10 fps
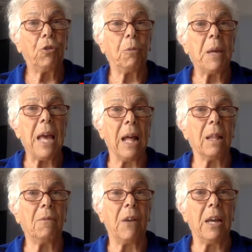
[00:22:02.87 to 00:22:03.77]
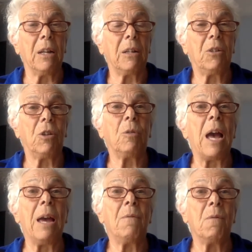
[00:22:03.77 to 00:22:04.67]
should be elevated to
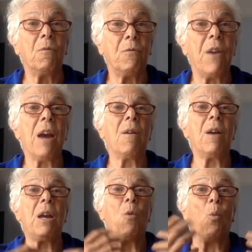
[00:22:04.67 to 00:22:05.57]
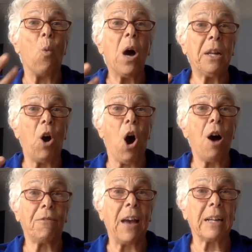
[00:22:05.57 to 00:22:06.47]
a very one
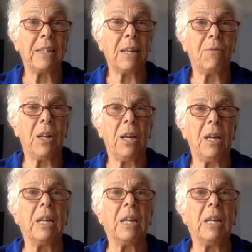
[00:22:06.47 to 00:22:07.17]
off activity,